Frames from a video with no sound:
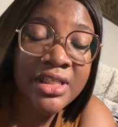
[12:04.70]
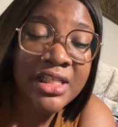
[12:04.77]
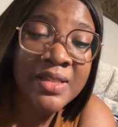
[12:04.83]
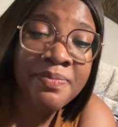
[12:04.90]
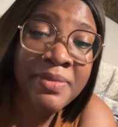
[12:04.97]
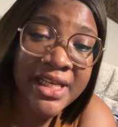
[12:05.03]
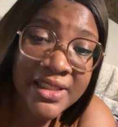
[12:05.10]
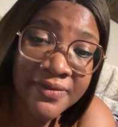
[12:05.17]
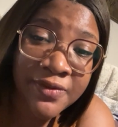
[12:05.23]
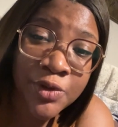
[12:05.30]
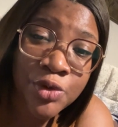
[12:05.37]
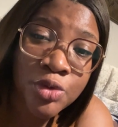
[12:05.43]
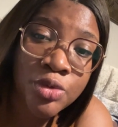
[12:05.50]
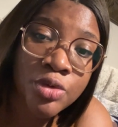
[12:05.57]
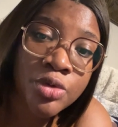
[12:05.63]
is best for
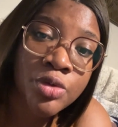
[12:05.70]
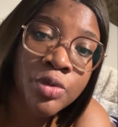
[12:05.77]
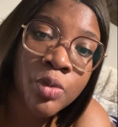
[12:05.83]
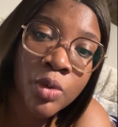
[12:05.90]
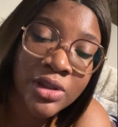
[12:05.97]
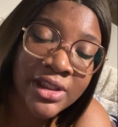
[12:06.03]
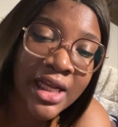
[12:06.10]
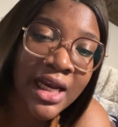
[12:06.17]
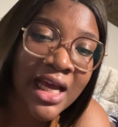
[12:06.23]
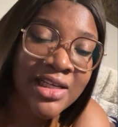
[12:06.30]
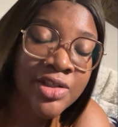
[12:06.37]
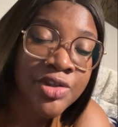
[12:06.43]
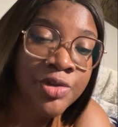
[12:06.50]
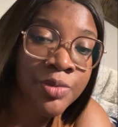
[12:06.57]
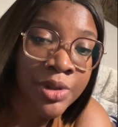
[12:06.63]
you to do one that
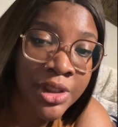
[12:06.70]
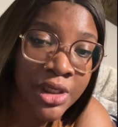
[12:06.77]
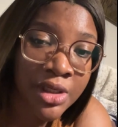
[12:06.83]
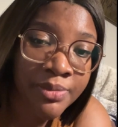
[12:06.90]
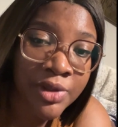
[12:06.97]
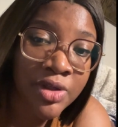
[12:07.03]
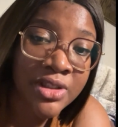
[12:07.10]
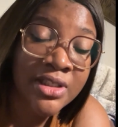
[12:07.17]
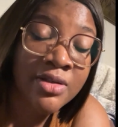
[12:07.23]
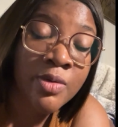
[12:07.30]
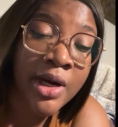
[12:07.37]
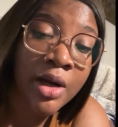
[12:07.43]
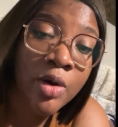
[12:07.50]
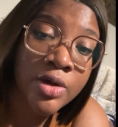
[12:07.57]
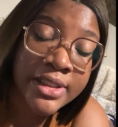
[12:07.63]
lasts you a year, because it's
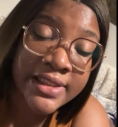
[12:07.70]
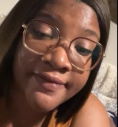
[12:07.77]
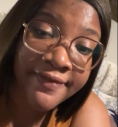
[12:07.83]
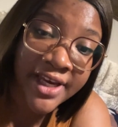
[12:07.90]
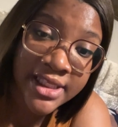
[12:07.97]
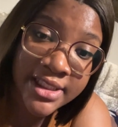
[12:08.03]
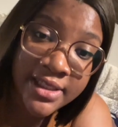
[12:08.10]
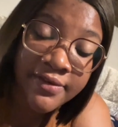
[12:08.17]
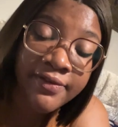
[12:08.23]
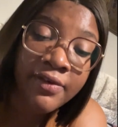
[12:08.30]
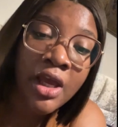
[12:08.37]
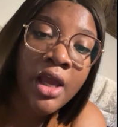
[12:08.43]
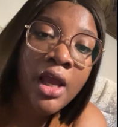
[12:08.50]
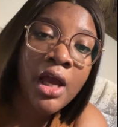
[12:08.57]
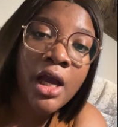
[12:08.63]
quite cost effective.
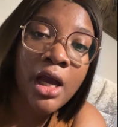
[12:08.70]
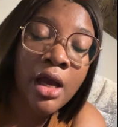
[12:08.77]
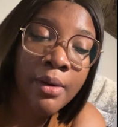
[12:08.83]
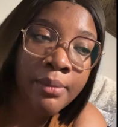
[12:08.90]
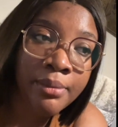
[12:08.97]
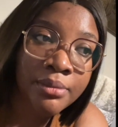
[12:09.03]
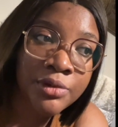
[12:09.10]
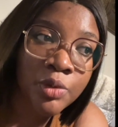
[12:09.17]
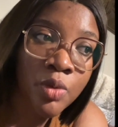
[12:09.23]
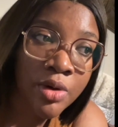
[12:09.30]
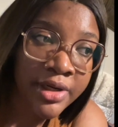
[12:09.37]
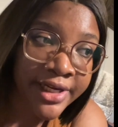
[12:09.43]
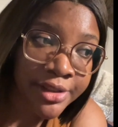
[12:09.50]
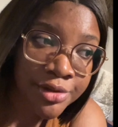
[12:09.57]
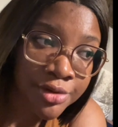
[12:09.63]
The one
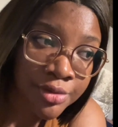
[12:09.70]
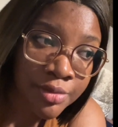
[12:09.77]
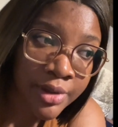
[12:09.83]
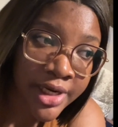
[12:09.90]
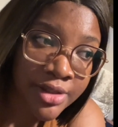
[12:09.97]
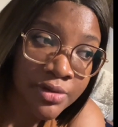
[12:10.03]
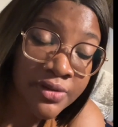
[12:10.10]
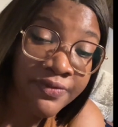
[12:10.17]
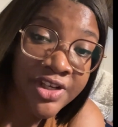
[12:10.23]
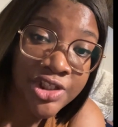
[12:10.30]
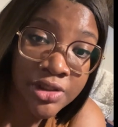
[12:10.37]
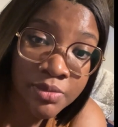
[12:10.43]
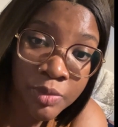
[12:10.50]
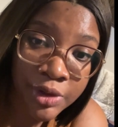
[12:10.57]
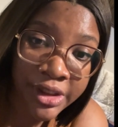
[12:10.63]
I use
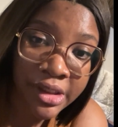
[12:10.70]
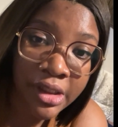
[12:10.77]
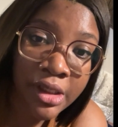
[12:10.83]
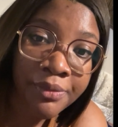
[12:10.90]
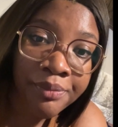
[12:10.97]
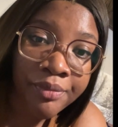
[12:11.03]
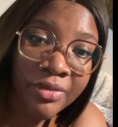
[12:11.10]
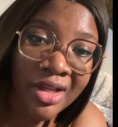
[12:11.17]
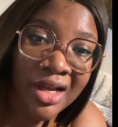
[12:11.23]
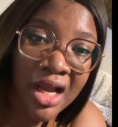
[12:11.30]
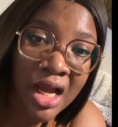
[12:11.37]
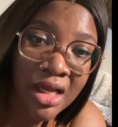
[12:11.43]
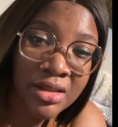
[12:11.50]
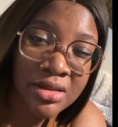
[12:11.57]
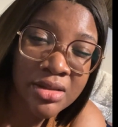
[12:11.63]
Virgin Money,
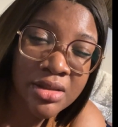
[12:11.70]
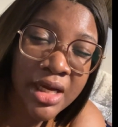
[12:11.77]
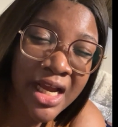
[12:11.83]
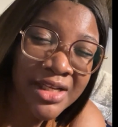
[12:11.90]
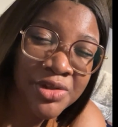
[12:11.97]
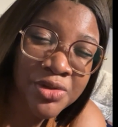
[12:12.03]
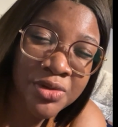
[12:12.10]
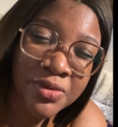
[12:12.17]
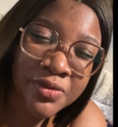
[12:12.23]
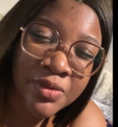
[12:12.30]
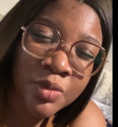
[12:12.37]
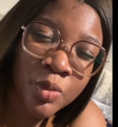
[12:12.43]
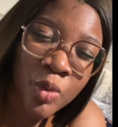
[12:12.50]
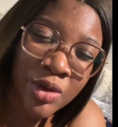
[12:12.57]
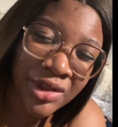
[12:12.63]
and I do
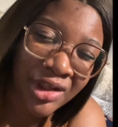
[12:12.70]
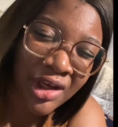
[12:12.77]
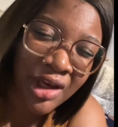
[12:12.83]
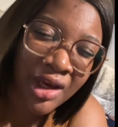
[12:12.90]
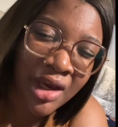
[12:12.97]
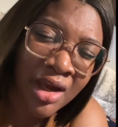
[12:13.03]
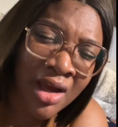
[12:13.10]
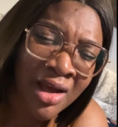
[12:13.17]
1 year